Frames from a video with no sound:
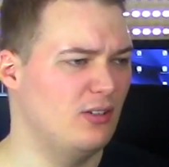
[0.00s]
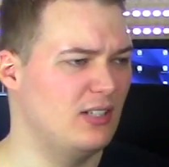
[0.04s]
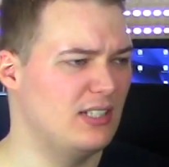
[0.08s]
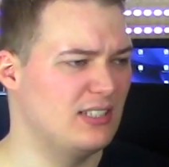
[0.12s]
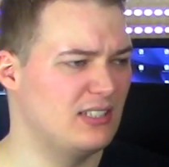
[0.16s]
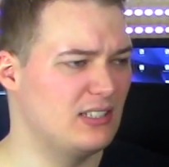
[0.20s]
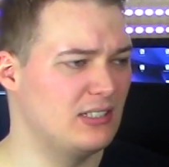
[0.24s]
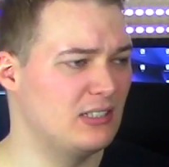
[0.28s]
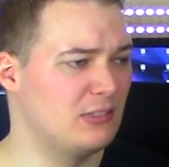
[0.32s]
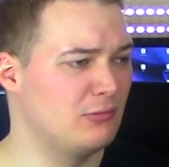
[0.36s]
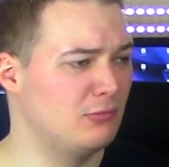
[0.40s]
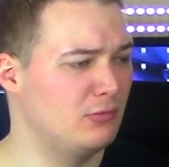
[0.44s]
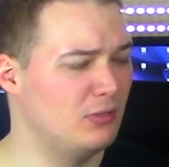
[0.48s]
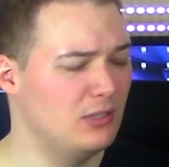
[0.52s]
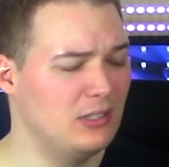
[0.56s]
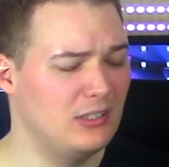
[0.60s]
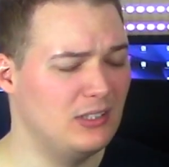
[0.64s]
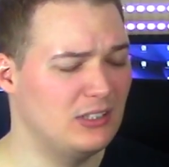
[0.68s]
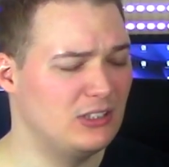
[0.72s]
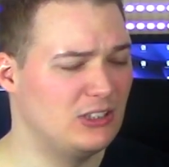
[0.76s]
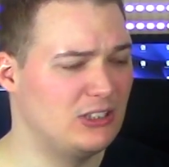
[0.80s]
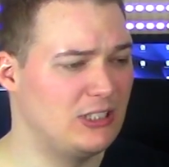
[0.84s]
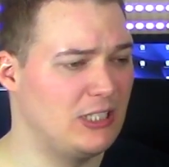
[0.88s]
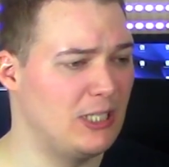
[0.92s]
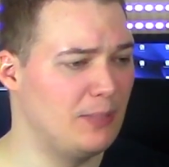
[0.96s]
this is a
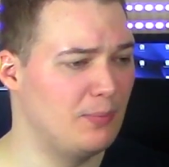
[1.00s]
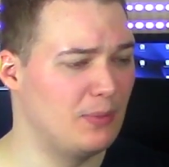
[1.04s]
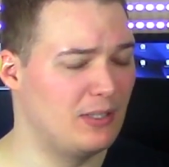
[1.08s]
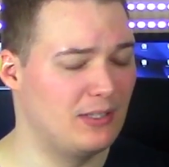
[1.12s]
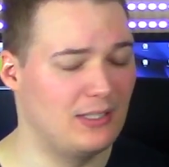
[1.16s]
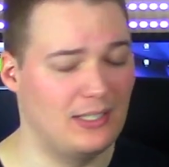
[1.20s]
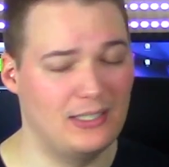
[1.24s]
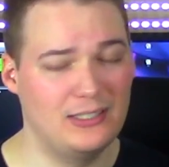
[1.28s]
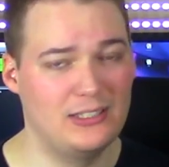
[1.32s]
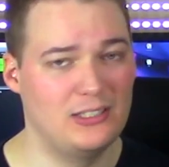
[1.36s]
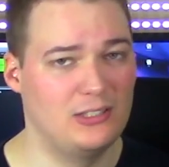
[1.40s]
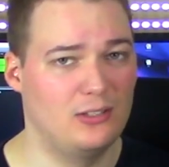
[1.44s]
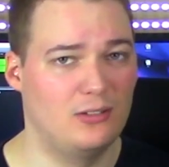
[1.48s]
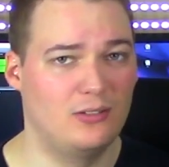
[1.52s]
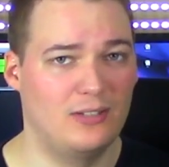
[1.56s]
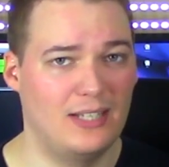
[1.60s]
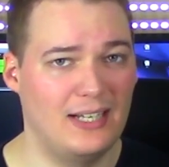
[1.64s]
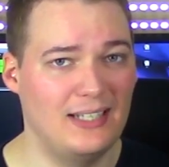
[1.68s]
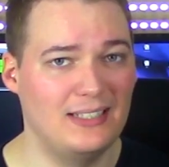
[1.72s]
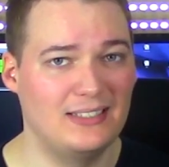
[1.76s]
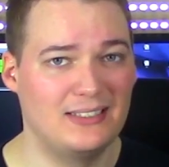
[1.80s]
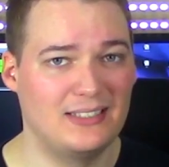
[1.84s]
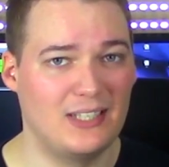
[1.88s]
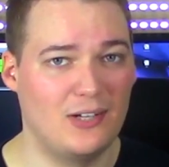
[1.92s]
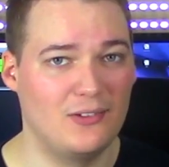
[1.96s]
really cheap and not so
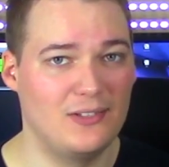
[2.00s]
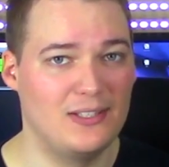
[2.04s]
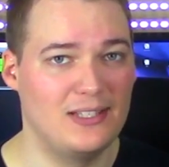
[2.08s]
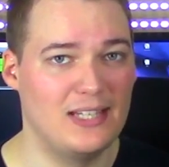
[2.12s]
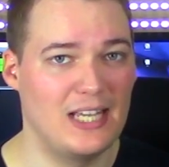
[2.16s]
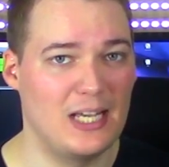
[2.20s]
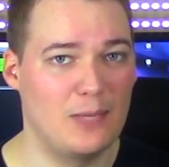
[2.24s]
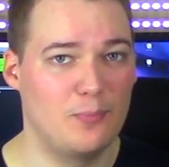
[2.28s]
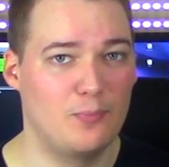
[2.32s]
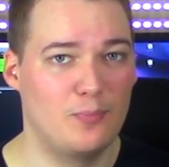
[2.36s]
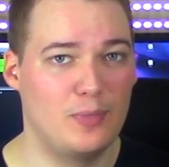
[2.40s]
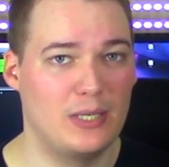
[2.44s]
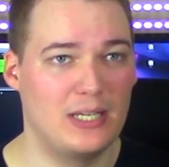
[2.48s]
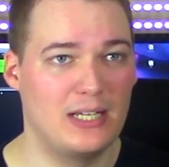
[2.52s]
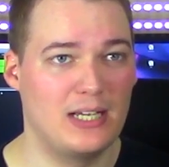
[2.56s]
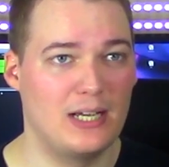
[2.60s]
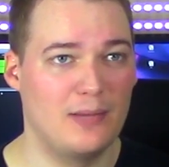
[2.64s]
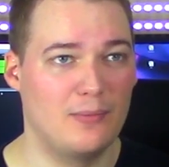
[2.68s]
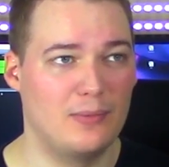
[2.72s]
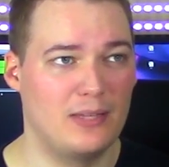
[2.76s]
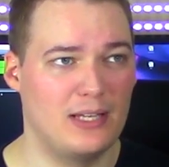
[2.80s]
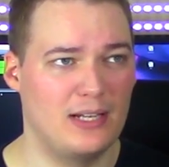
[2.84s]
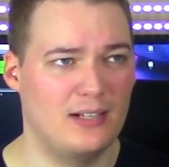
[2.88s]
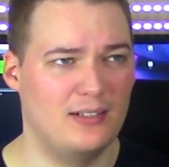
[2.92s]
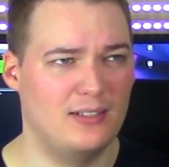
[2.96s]
nice sounding neck
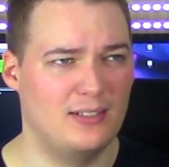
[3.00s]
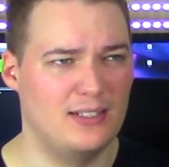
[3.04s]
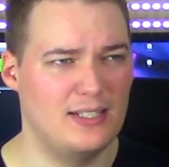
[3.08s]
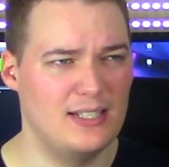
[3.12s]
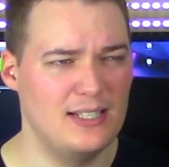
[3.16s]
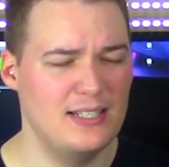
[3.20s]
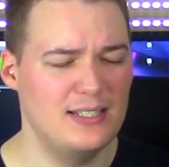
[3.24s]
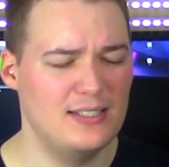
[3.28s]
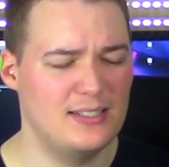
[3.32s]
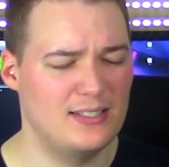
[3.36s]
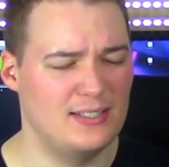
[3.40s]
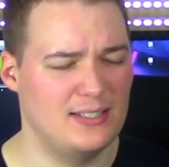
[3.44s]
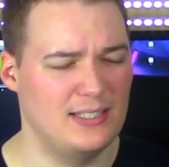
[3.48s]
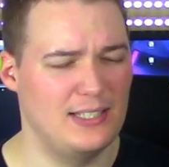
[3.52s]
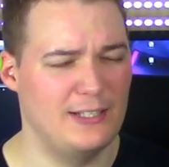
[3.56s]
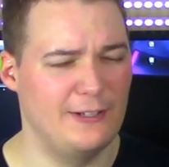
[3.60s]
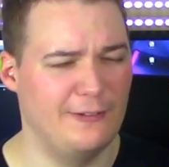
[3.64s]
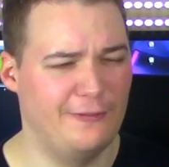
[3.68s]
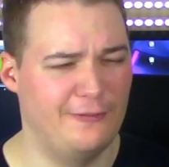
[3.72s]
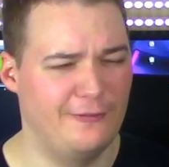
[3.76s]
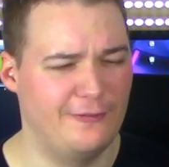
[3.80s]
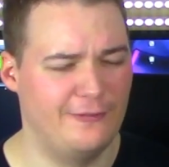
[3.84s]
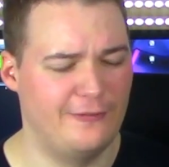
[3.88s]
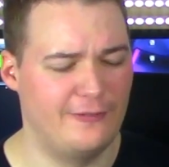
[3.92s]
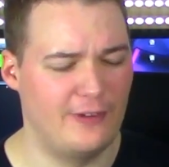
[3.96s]
pickup, there is a
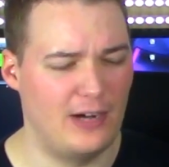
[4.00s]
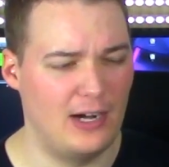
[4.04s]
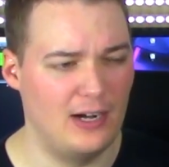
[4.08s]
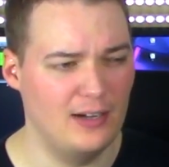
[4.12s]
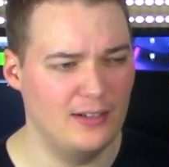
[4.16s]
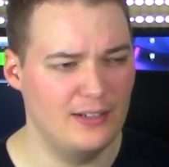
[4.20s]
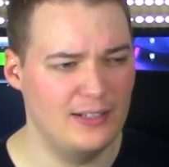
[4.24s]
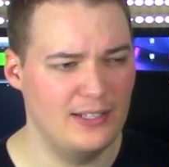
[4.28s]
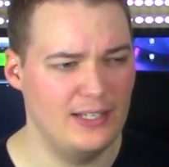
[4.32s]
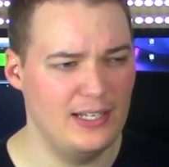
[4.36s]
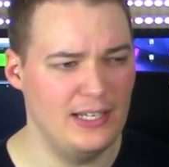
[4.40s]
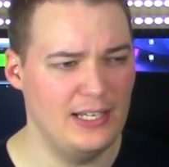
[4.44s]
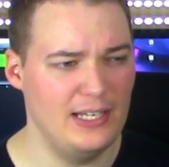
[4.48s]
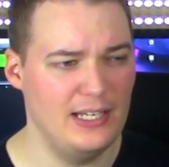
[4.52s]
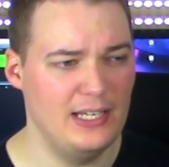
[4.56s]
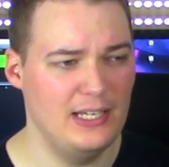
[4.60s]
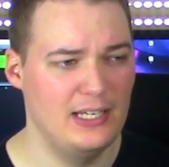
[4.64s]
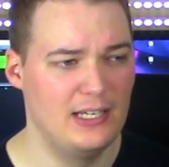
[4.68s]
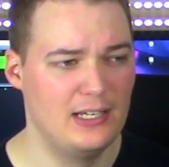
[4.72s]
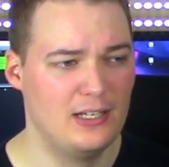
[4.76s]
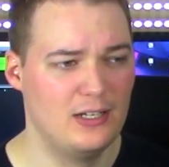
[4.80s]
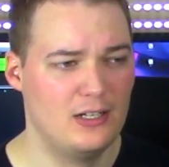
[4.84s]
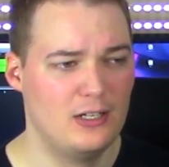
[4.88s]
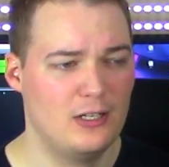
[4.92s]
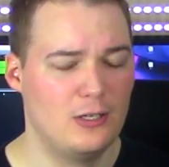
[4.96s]
funky
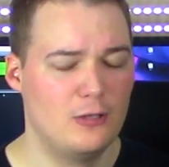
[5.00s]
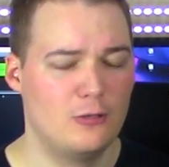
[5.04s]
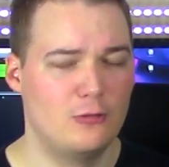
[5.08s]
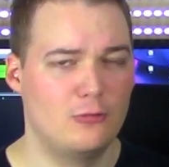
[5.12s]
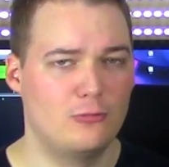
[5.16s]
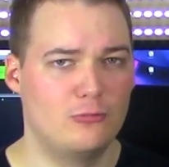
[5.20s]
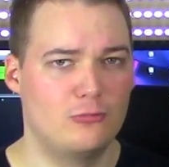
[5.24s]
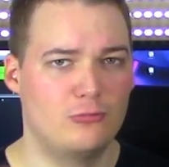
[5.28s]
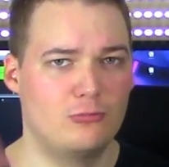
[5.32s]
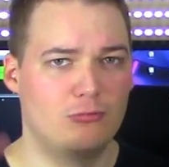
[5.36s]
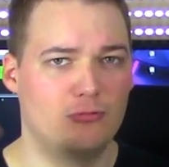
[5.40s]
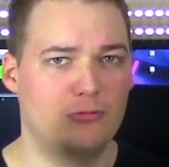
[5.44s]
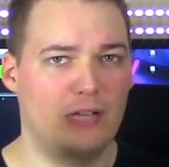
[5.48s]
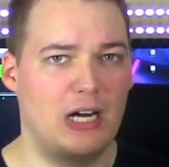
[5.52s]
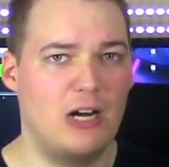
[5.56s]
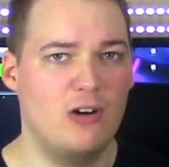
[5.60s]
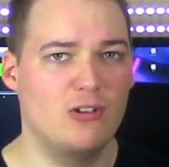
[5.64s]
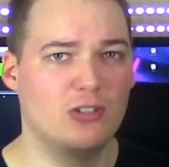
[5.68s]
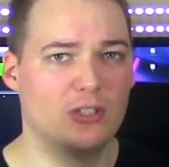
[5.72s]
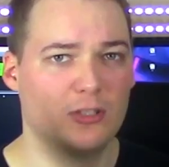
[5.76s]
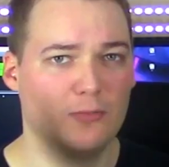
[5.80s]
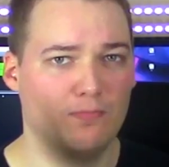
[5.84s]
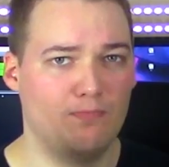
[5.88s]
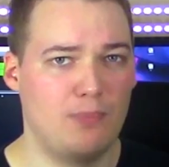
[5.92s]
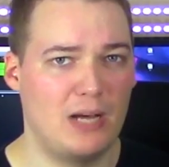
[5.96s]

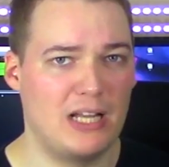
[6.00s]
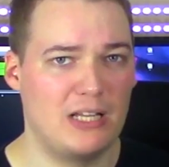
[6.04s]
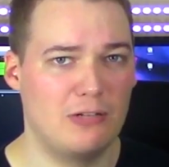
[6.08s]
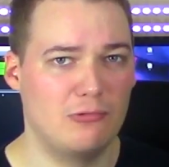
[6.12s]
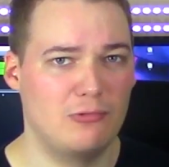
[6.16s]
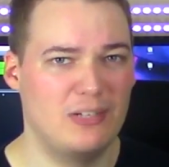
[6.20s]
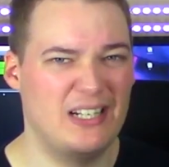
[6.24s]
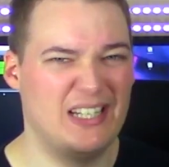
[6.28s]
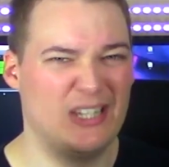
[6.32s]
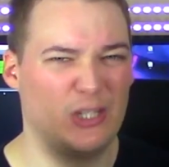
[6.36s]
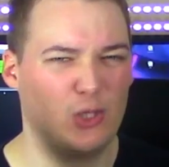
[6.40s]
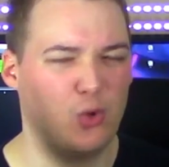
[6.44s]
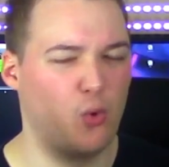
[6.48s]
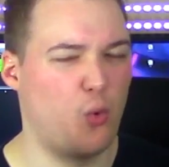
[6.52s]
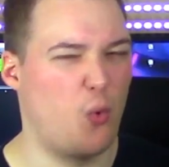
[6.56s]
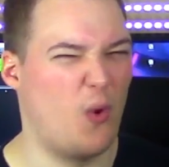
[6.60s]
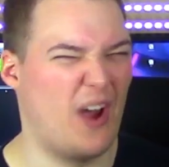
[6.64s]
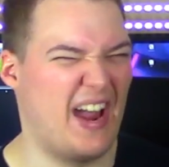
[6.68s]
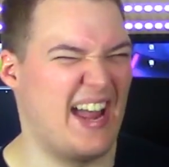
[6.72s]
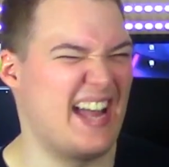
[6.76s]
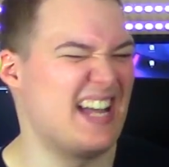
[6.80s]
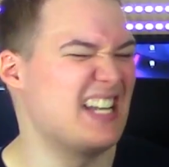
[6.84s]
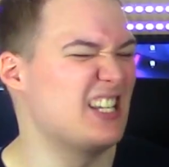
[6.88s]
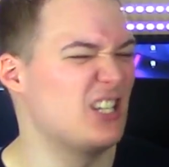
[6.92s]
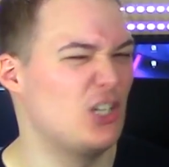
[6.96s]
round buttery
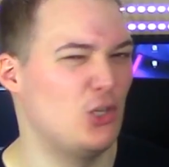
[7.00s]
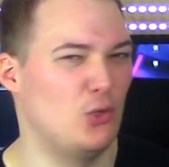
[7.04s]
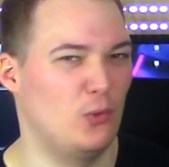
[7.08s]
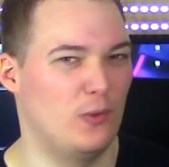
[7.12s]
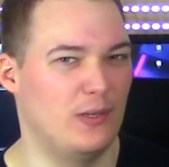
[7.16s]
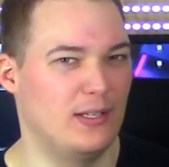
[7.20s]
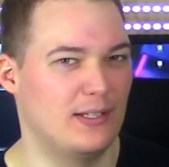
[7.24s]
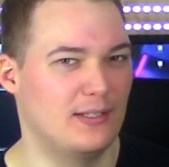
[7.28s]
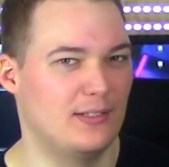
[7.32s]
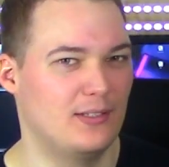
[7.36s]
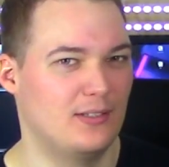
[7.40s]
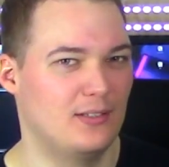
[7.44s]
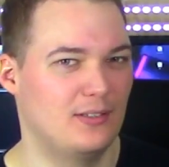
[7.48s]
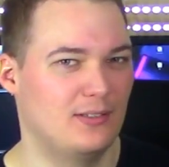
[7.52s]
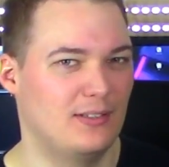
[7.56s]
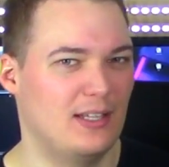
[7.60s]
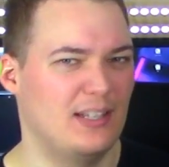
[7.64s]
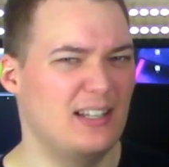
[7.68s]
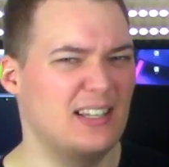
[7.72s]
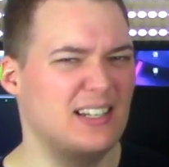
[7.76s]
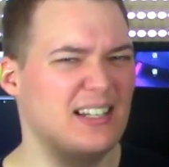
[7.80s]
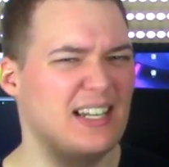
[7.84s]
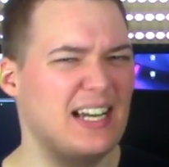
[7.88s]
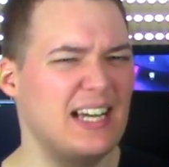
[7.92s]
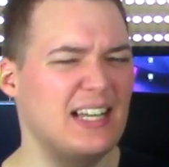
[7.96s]
twang to it that
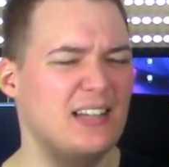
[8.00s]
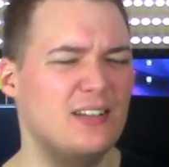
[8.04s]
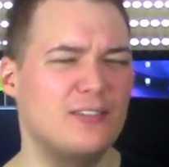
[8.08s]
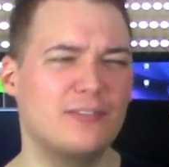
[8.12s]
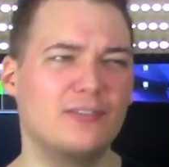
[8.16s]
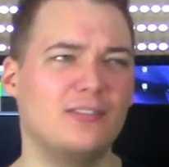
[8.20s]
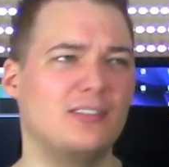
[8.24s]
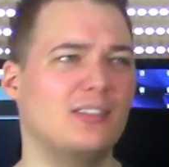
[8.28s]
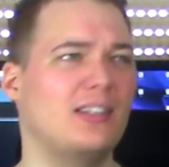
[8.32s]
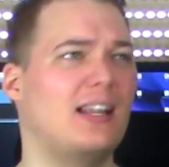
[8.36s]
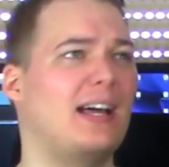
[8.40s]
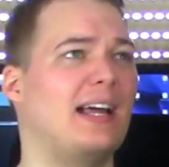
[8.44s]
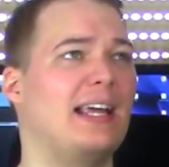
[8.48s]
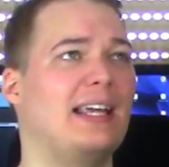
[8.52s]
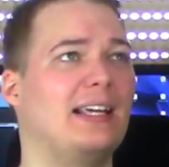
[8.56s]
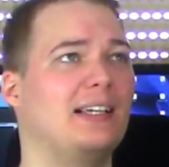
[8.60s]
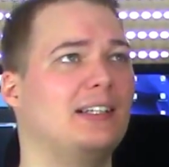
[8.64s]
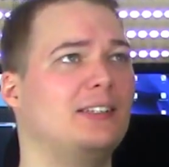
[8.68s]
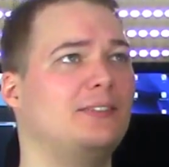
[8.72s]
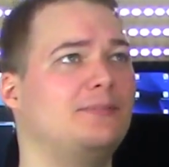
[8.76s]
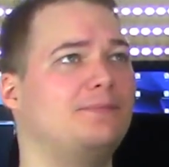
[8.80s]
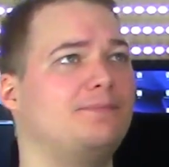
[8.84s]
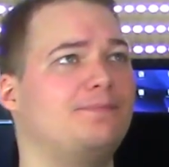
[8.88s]
I kind of like.